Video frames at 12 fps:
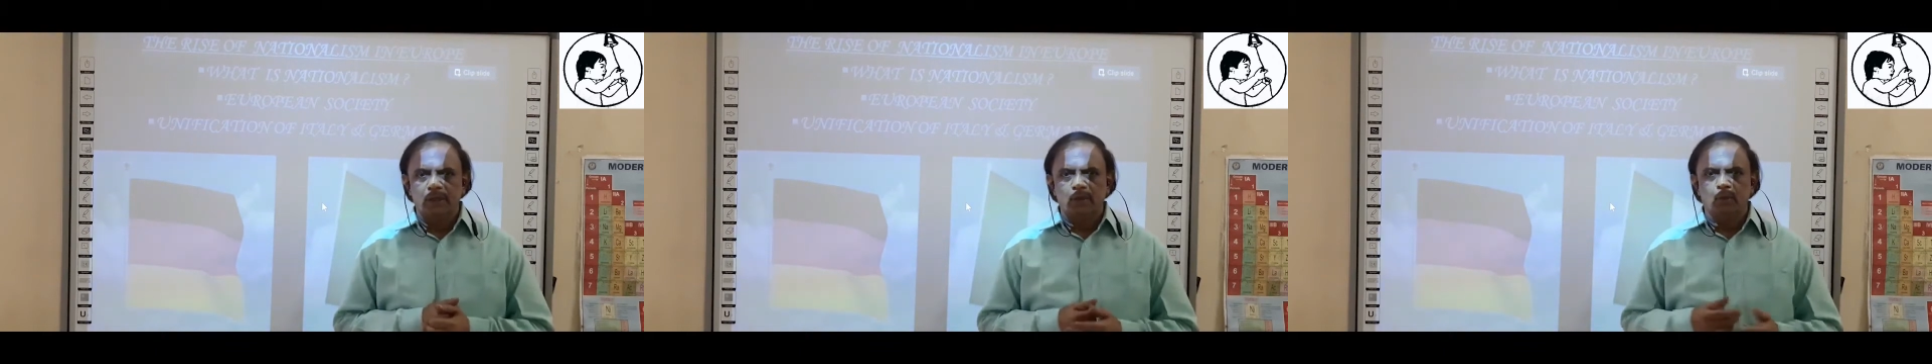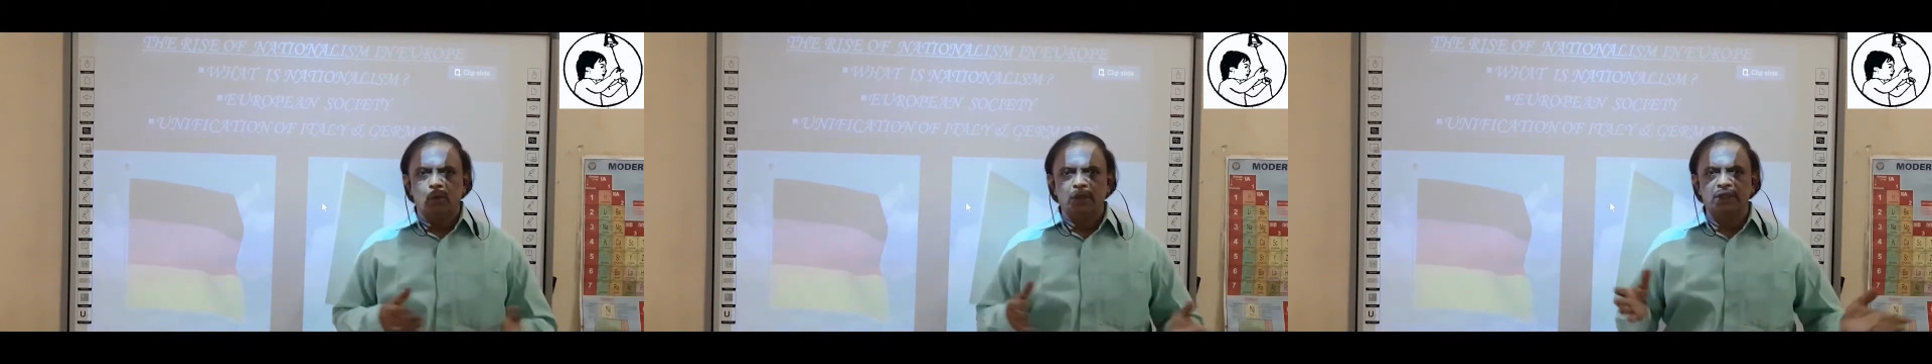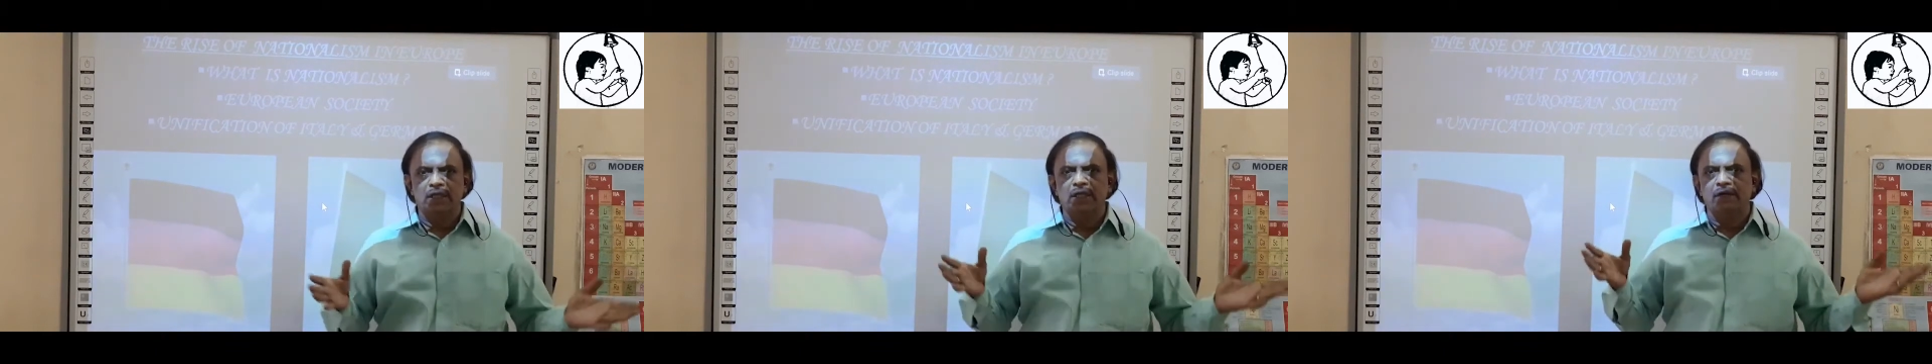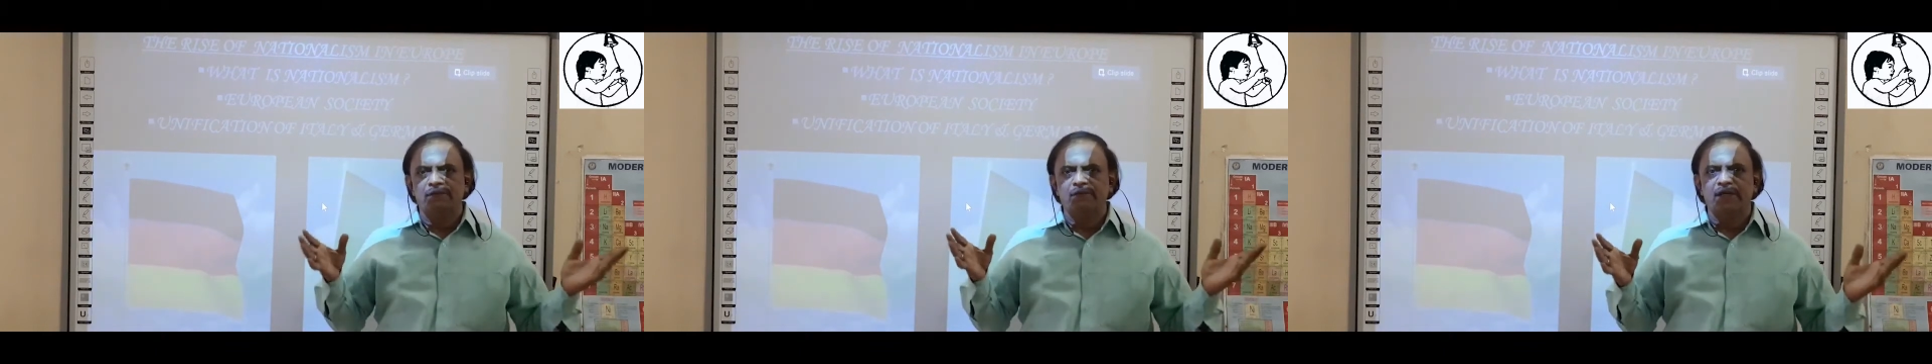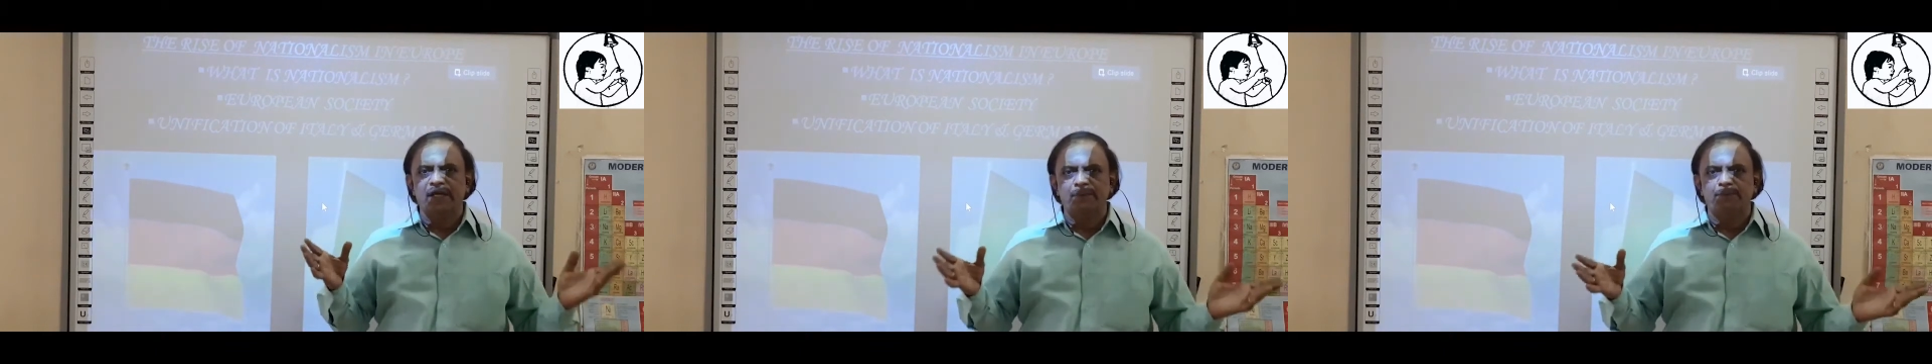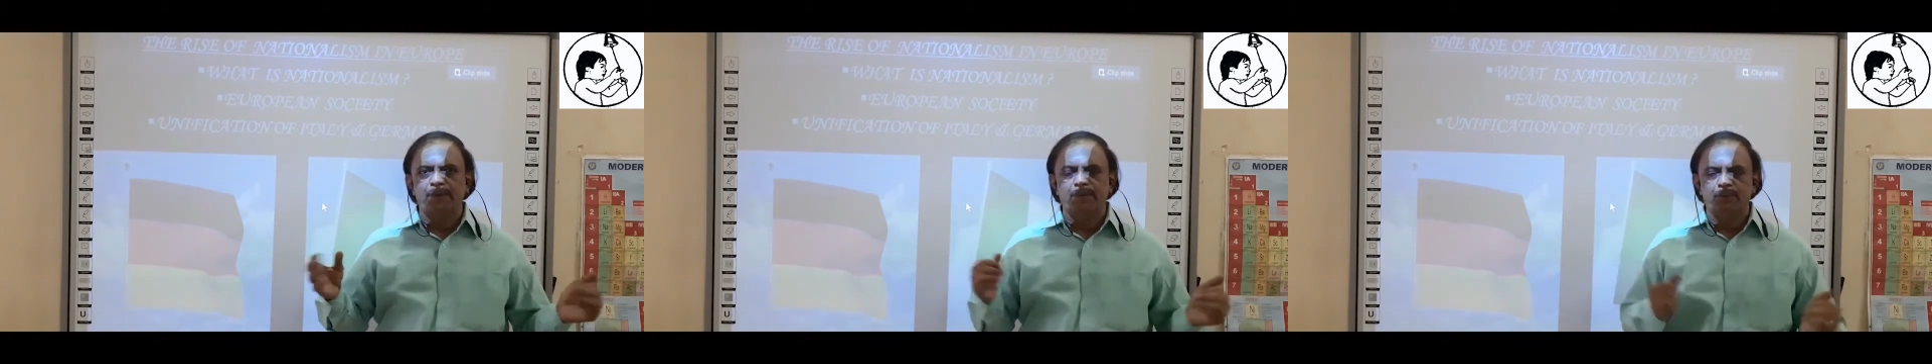working of
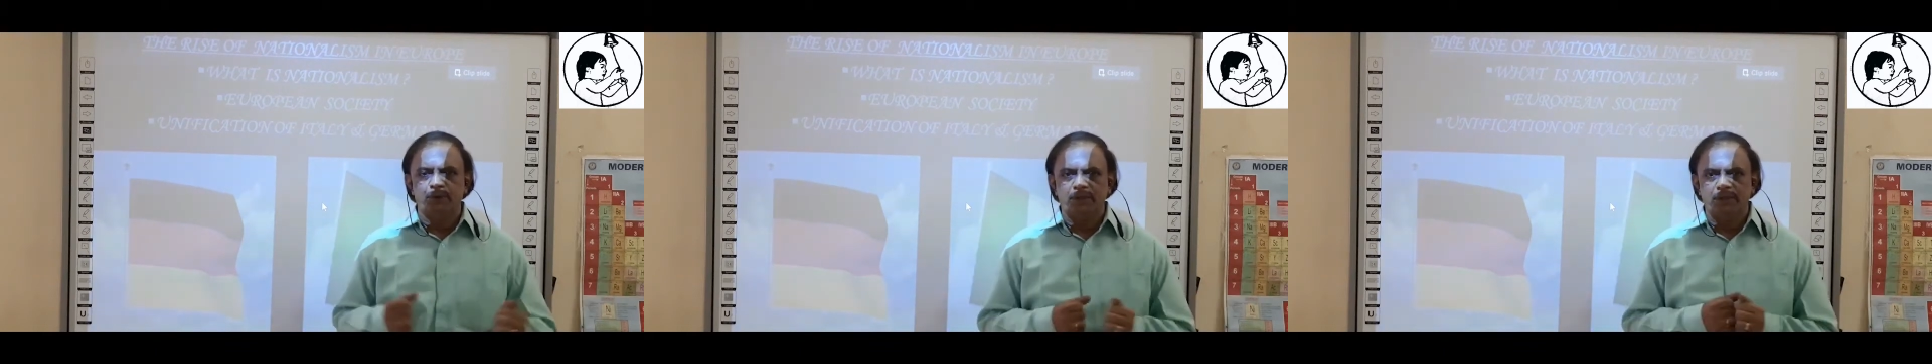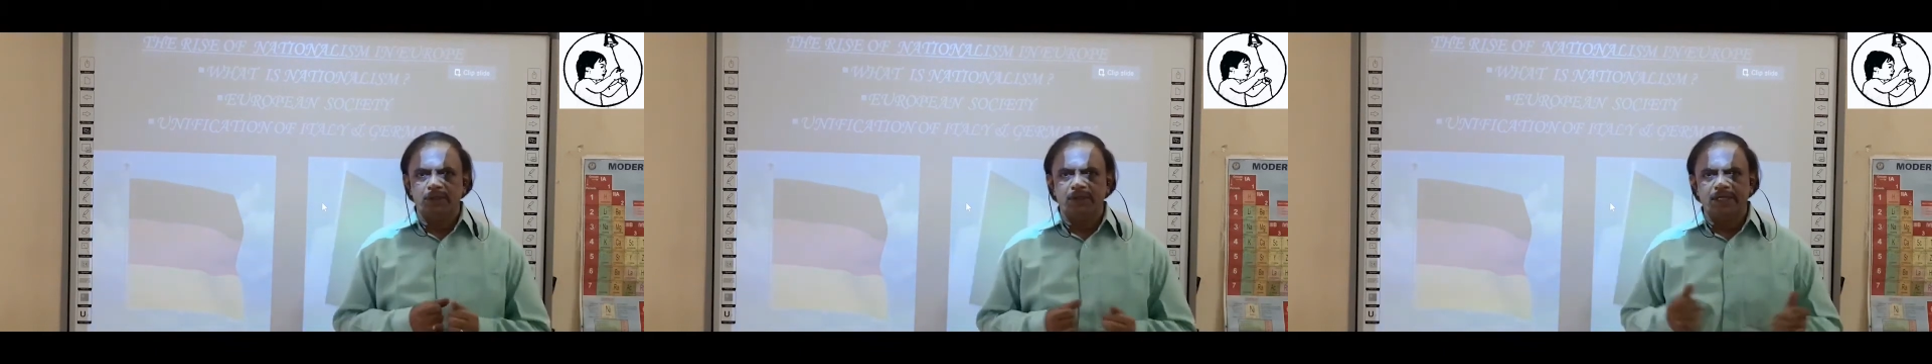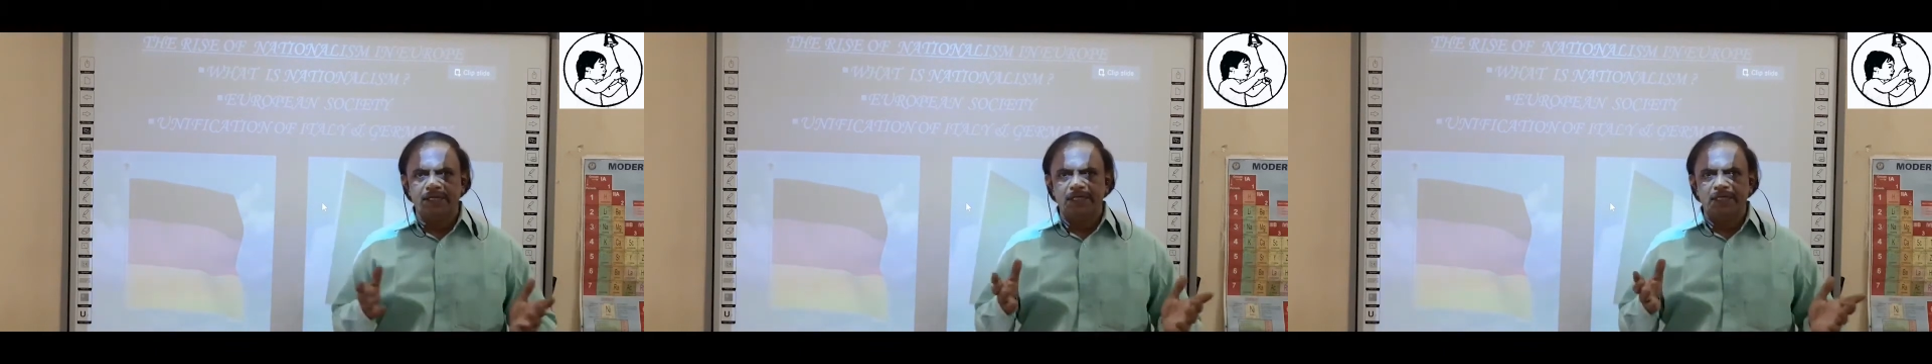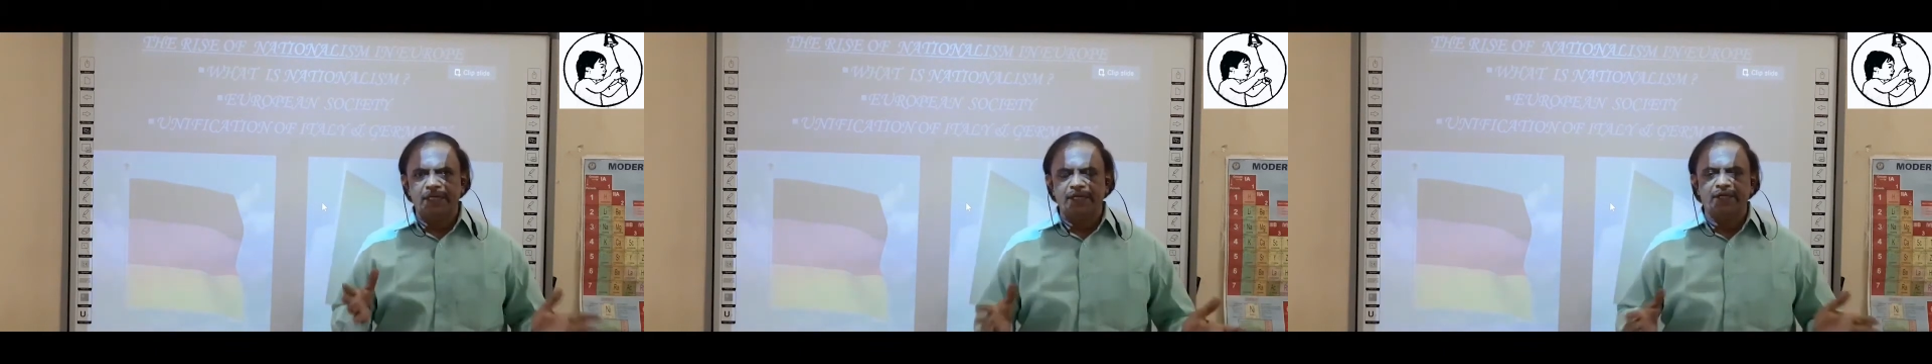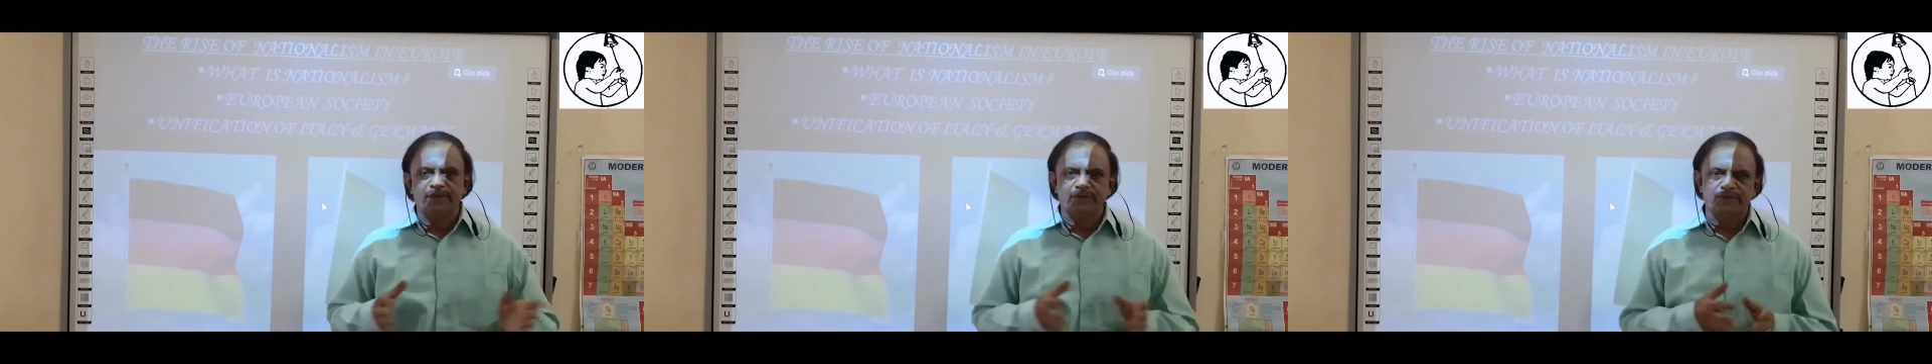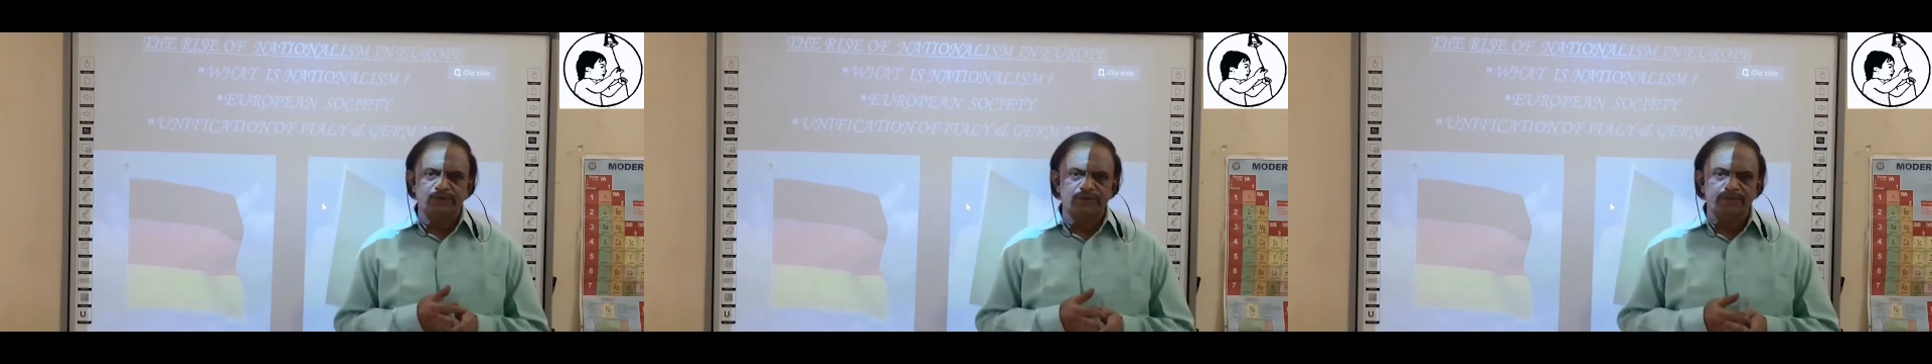great people, great
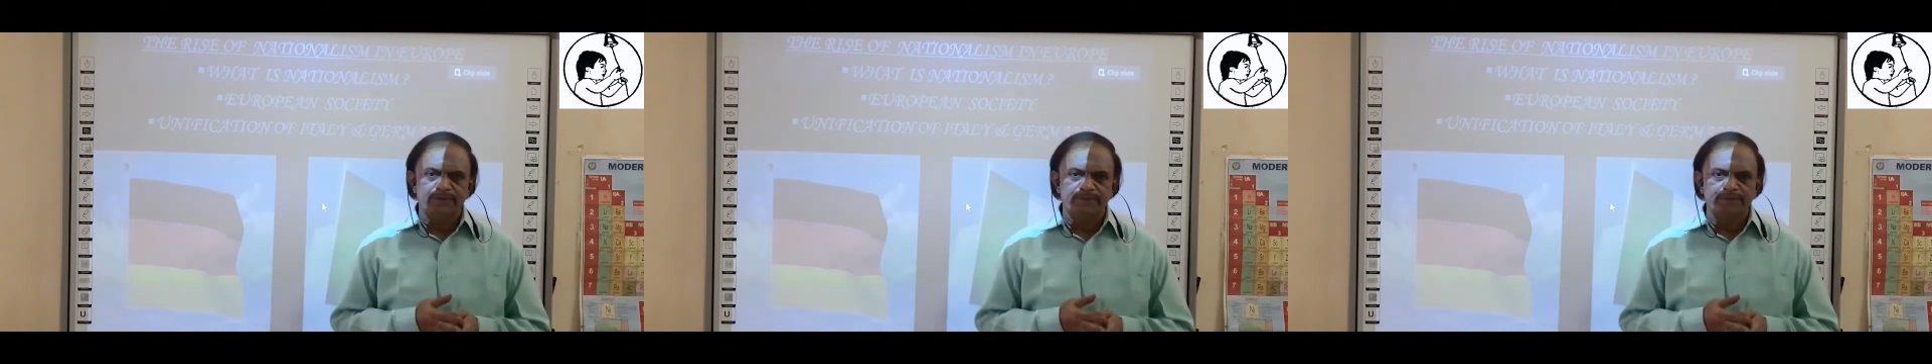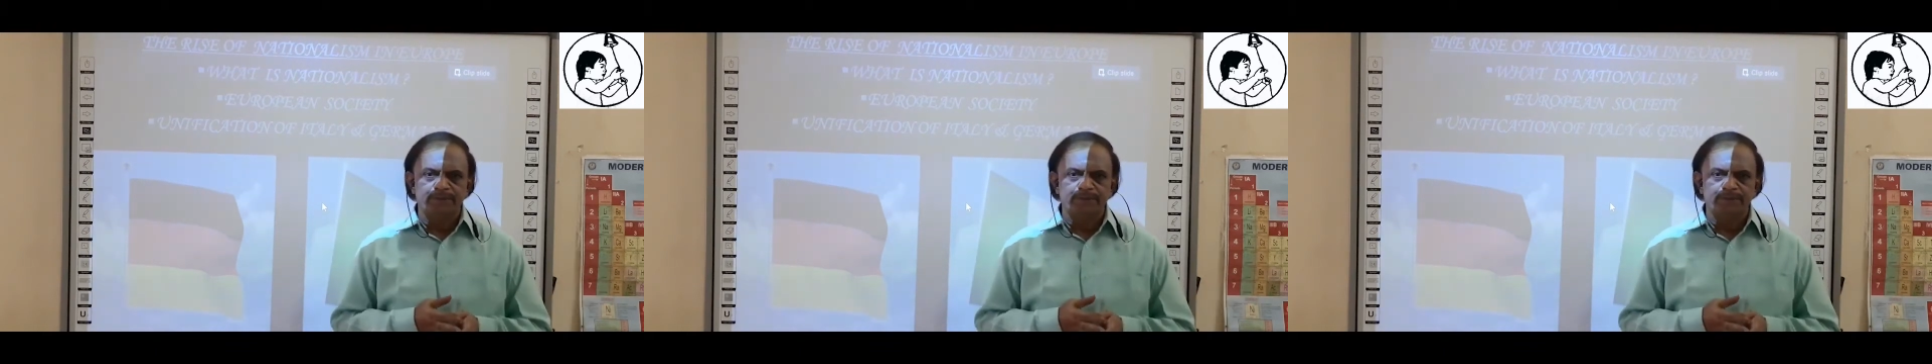leaders,